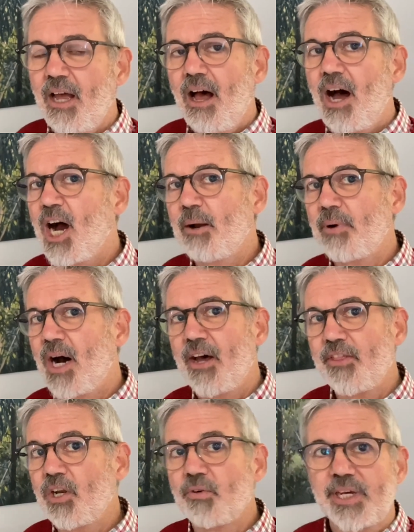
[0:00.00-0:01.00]
I'm
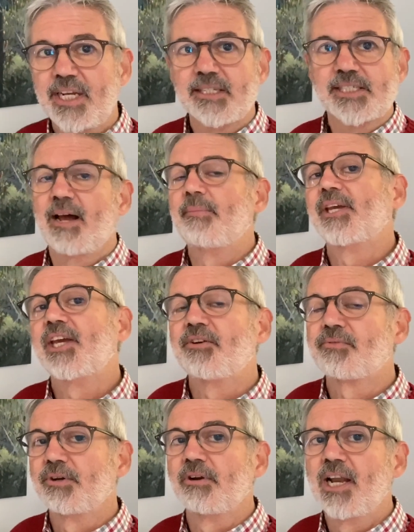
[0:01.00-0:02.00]
either looking at something in
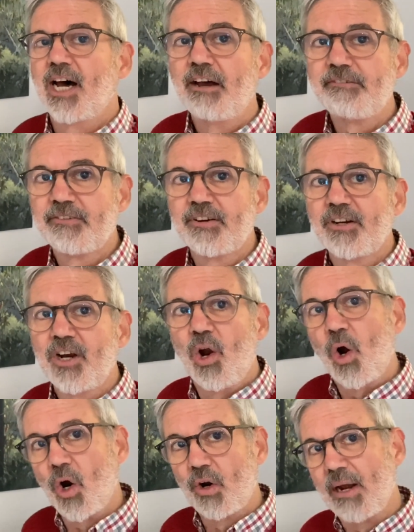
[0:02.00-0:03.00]
real life,
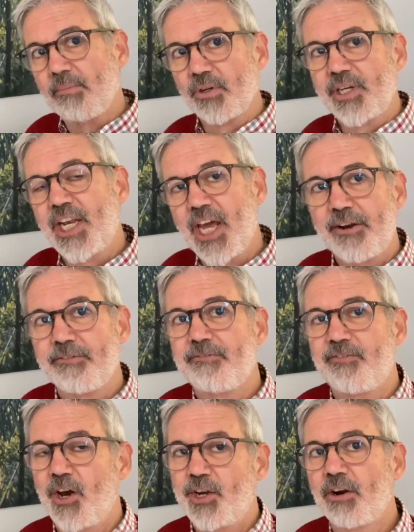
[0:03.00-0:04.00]
or I'm looking at a
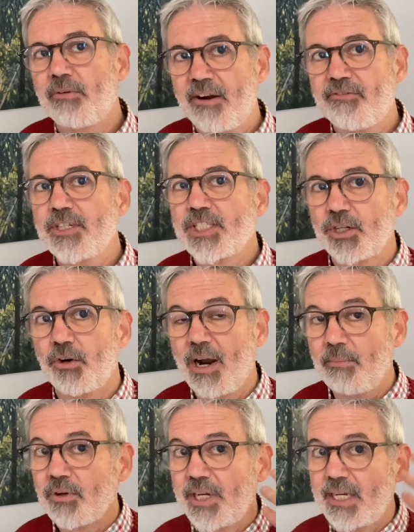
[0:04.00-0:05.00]
photo reference, or I'm
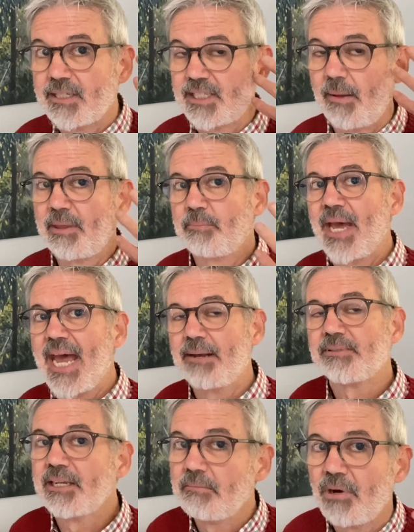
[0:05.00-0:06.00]
looking at something
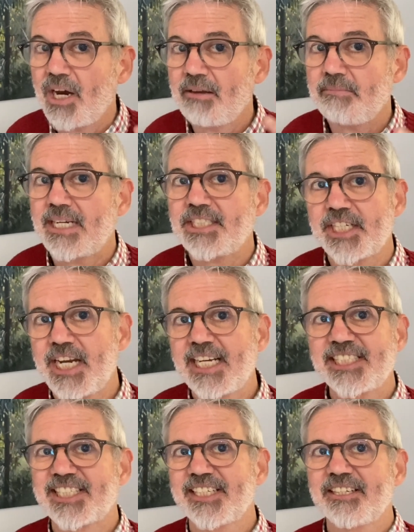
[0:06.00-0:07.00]
perhaps in my
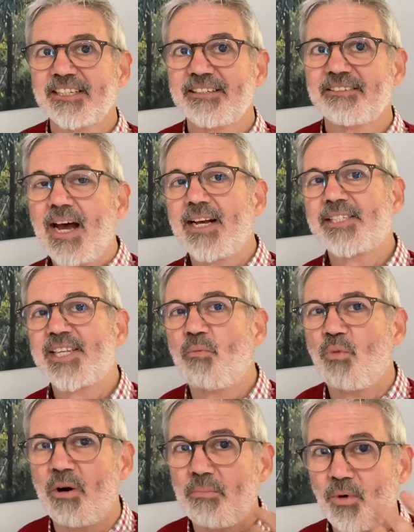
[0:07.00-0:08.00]
imagination. A
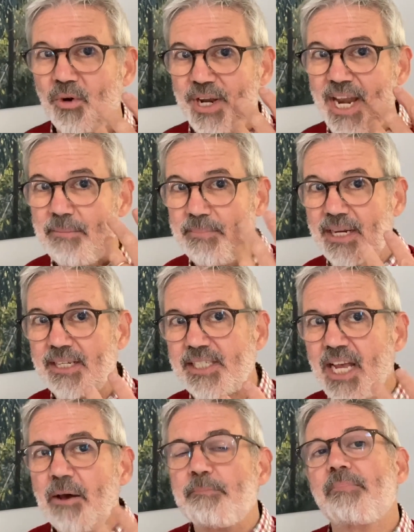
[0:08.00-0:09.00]
somewhat more nebulous,
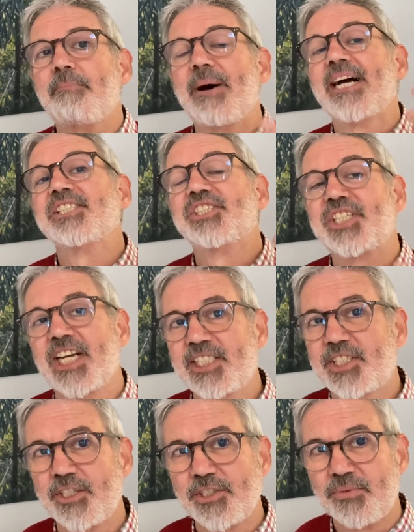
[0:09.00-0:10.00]
but
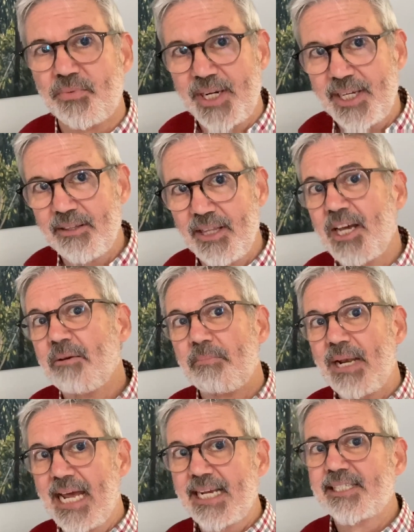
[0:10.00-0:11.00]
just as real
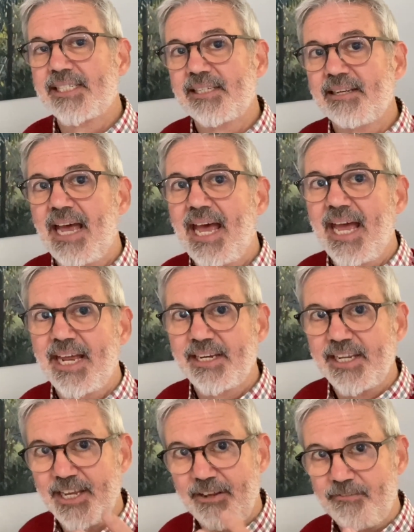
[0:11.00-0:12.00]
place
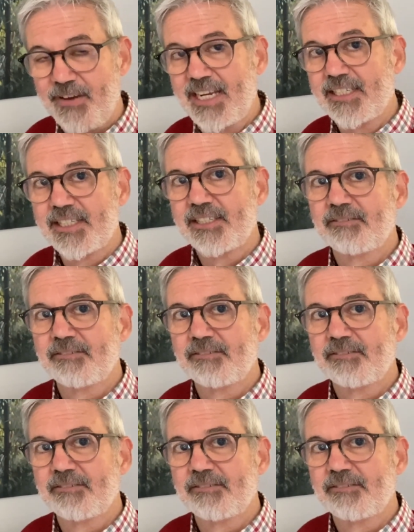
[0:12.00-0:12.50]
and event.